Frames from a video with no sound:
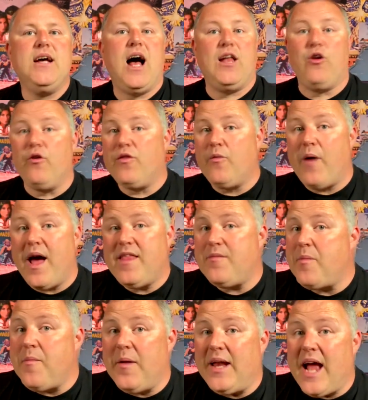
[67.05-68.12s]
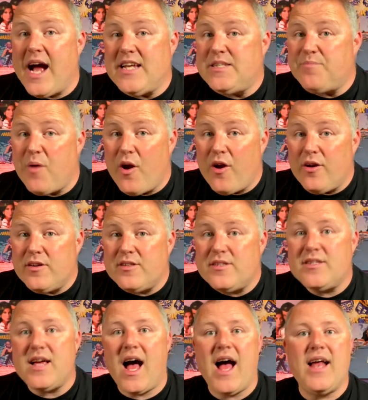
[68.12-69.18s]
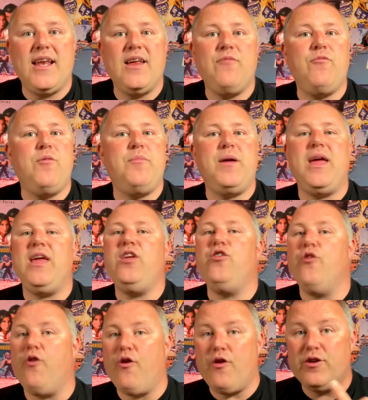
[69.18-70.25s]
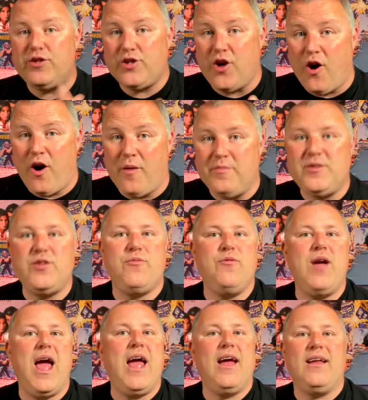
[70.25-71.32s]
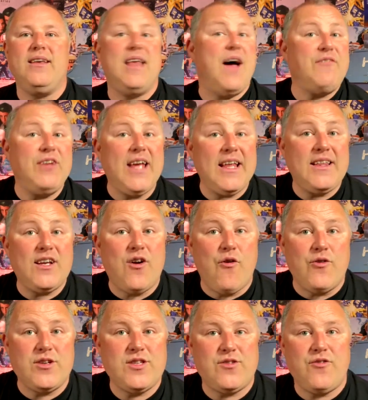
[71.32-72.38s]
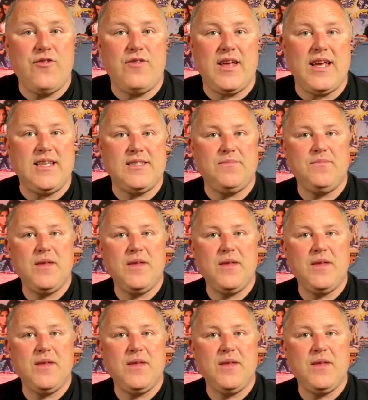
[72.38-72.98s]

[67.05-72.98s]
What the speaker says: Along the way, there'll be many icebergs, and it will be your job to navigate the course through these.